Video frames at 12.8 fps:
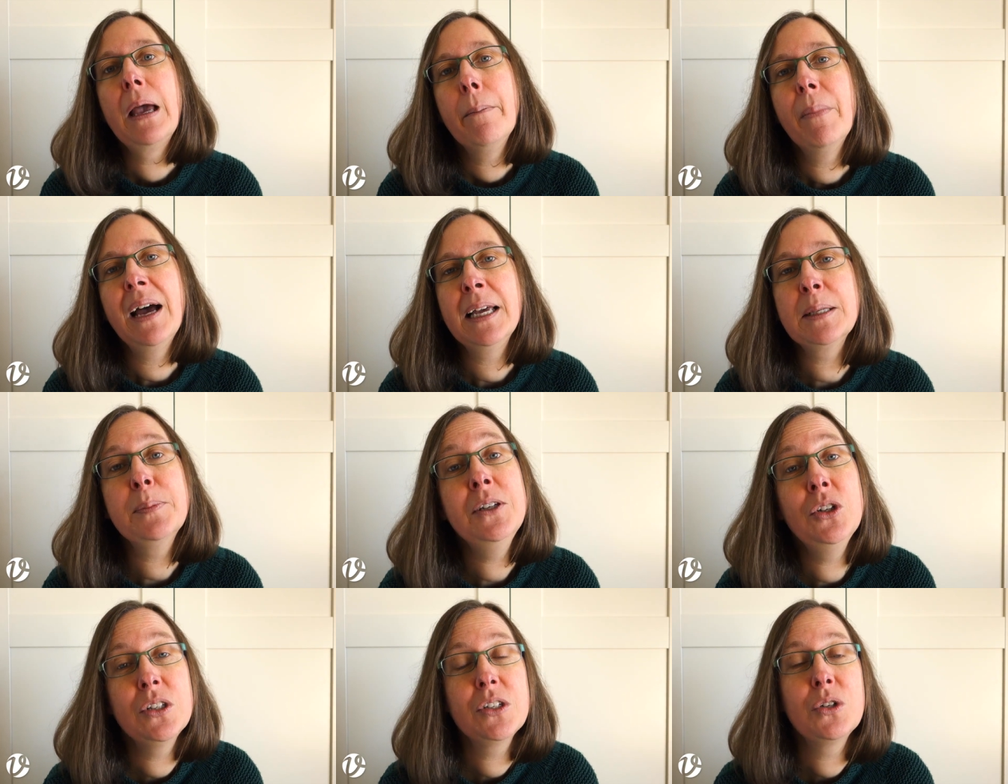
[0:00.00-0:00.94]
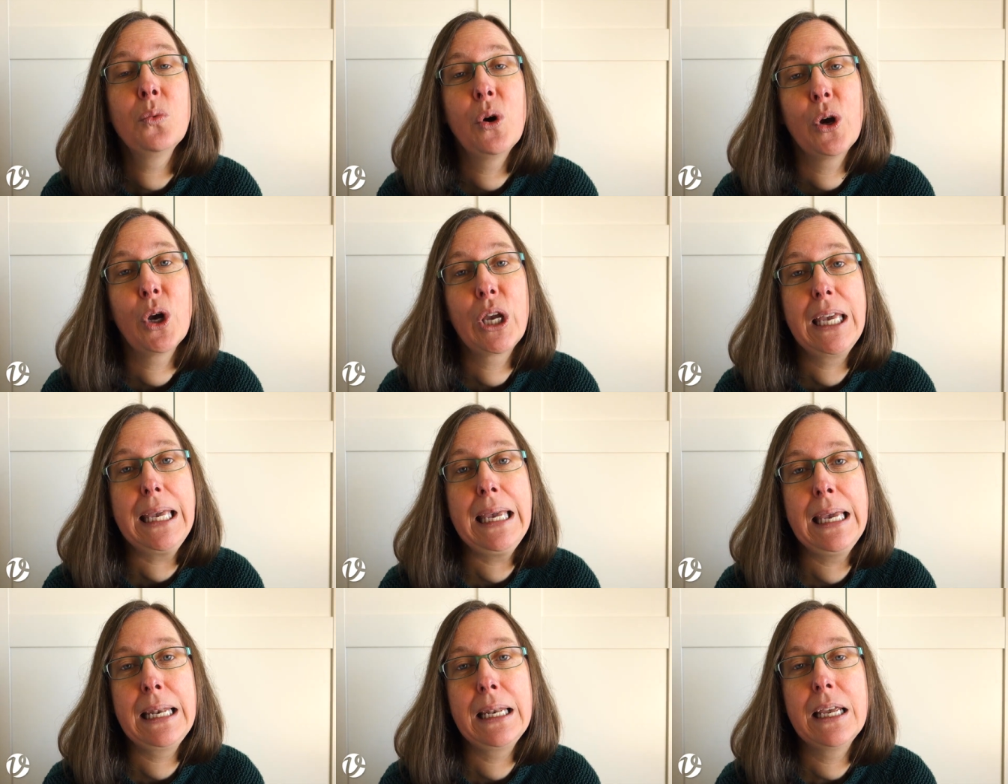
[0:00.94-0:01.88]
My husband used to work
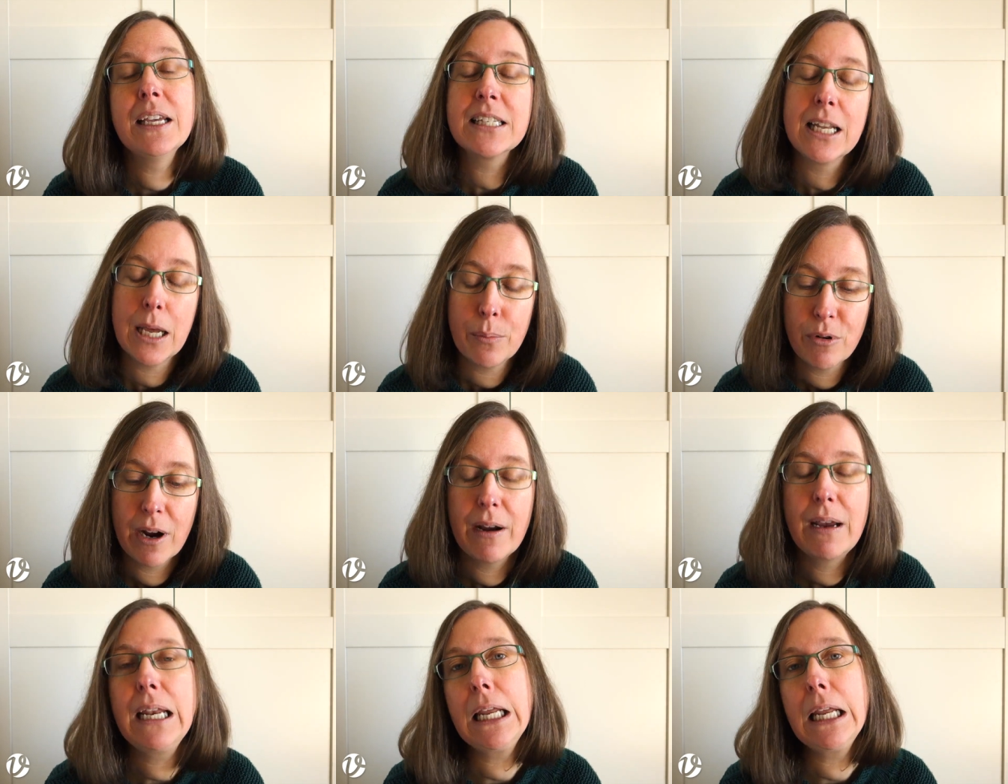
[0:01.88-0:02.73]
he's a librarian,